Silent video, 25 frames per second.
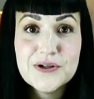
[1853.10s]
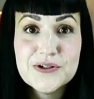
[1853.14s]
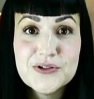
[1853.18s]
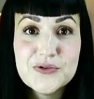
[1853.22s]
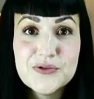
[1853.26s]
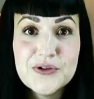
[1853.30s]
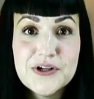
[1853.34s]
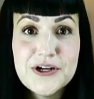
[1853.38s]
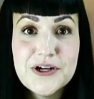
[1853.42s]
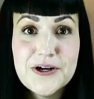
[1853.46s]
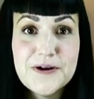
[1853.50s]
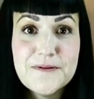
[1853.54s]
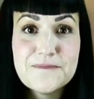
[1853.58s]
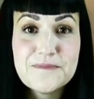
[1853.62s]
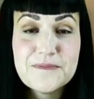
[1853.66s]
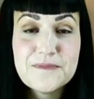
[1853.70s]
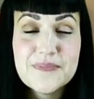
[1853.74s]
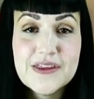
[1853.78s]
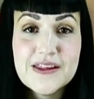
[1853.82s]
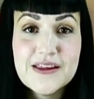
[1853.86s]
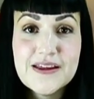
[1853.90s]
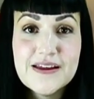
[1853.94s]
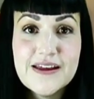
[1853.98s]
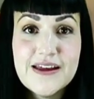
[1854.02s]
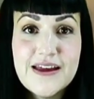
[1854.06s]
Twitter.
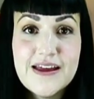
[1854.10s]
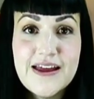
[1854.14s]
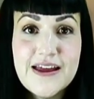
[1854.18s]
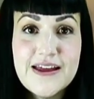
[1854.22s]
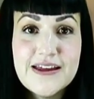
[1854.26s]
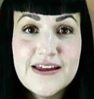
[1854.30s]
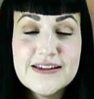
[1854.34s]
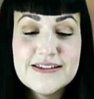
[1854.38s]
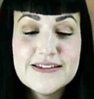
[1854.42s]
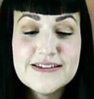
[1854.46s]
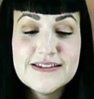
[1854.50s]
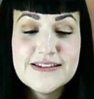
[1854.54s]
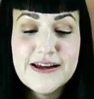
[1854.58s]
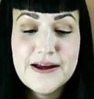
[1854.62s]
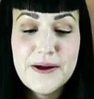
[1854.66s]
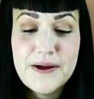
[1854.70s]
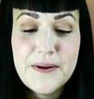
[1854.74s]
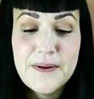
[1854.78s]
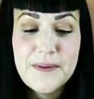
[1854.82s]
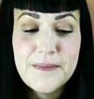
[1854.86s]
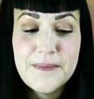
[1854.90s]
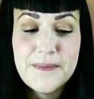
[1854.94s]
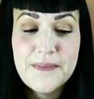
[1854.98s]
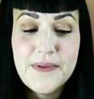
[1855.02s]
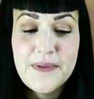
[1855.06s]
And
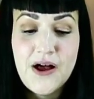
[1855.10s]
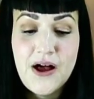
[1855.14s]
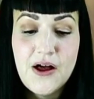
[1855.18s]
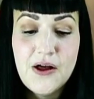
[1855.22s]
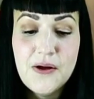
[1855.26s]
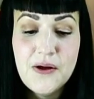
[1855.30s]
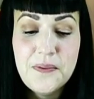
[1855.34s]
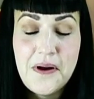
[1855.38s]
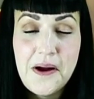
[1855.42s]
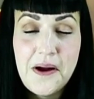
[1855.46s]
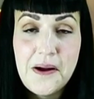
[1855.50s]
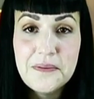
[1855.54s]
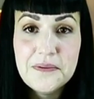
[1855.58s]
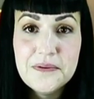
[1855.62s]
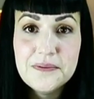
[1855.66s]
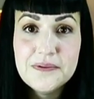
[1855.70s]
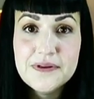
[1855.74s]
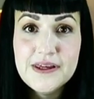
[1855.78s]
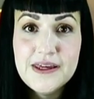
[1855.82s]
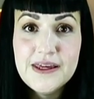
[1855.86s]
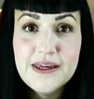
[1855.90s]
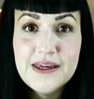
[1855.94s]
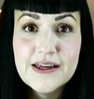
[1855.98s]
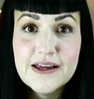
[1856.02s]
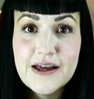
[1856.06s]
I'll
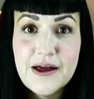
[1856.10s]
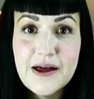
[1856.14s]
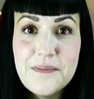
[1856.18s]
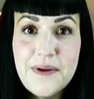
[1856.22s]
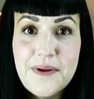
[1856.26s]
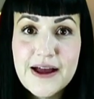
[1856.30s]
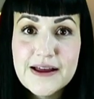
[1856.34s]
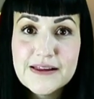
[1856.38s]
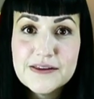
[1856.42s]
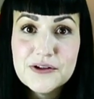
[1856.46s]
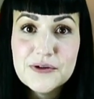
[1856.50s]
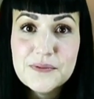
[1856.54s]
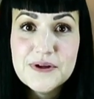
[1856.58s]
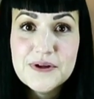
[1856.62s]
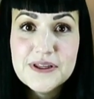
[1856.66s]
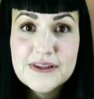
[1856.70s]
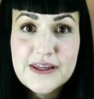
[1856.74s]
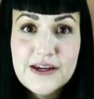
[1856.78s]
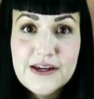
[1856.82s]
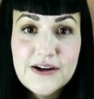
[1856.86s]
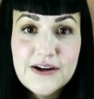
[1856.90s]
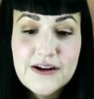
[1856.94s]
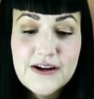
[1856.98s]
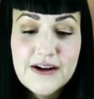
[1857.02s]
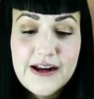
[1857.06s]
probably come back a little bit
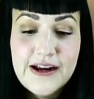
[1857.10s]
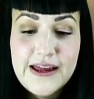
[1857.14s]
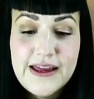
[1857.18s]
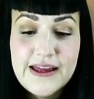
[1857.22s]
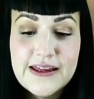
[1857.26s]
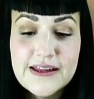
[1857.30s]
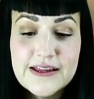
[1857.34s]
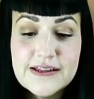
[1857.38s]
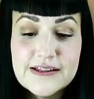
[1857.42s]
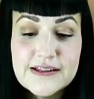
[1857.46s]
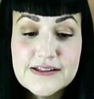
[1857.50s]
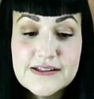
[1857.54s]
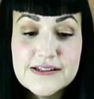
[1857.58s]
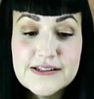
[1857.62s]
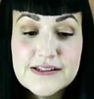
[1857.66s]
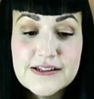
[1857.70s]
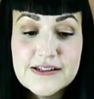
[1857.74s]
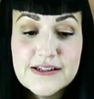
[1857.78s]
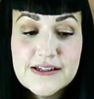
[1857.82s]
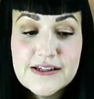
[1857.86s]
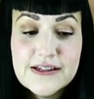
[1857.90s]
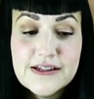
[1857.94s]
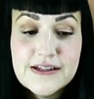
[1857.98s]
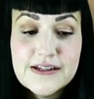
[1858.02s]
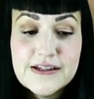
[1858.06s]
later and
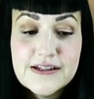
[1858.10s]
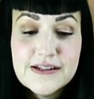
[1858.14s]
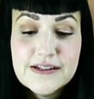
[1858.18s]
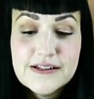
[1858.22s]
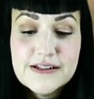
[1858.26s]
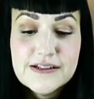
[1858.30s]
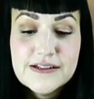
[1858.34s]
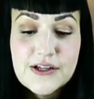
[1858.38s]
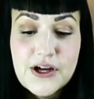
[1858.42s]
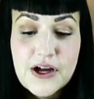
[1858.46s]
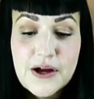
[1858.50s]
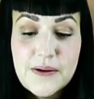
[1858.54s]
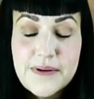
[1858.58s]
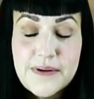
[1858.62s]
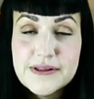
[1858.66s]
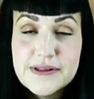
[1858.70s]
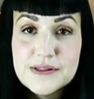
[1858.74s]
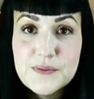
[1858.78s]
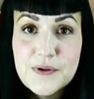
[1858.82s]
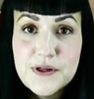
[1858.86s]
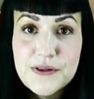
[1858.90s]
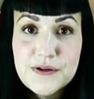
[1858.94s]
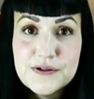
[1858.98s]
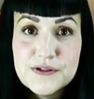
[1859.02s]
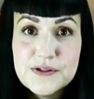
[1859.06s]
talk about
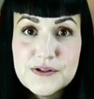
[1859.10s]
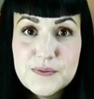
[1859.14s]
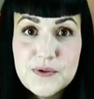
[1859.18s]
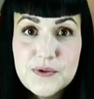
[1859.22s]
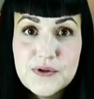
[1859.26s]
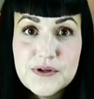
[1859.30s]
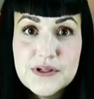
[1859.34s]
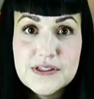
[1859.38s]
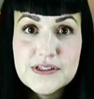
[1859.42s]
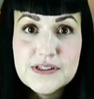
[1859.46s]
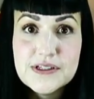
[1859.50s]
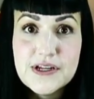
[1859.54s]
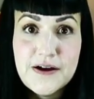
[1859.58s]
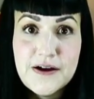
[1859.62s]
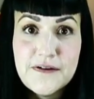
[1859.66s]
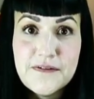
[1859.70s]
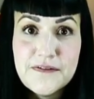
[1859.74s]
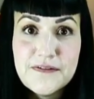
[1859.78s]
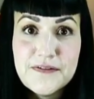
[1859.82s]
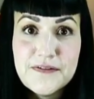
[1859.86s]
some other spooky stuff.